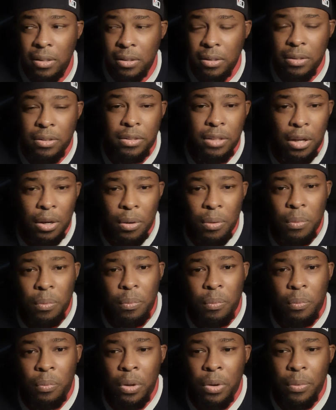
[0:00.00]
So
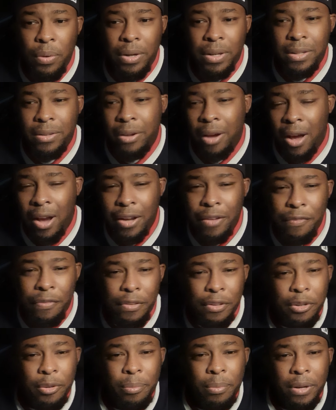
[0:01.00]
we were talking for
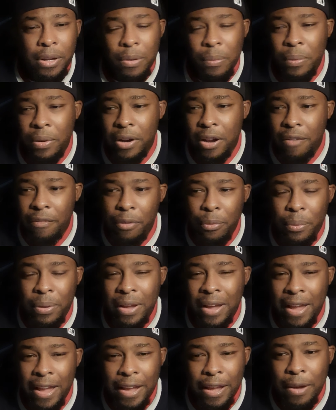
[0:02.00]
a little bit, whatever, we
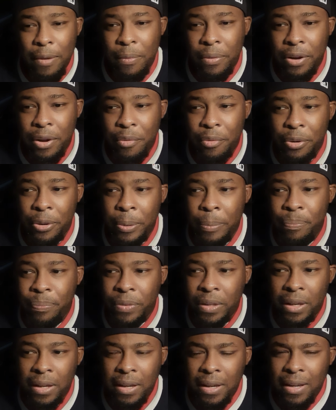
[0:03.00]
hang out, whatever.
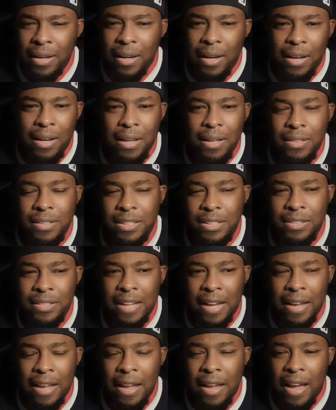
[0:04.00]
And then she's
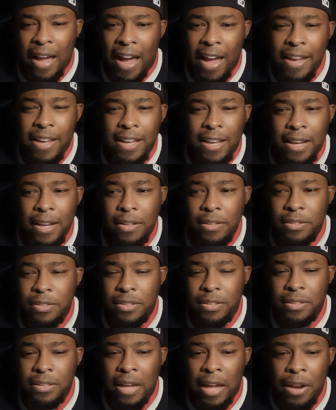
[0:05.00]
like, I
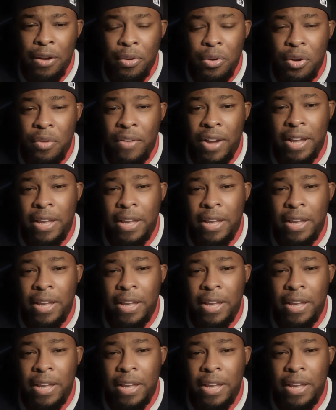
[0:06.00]
don't know if I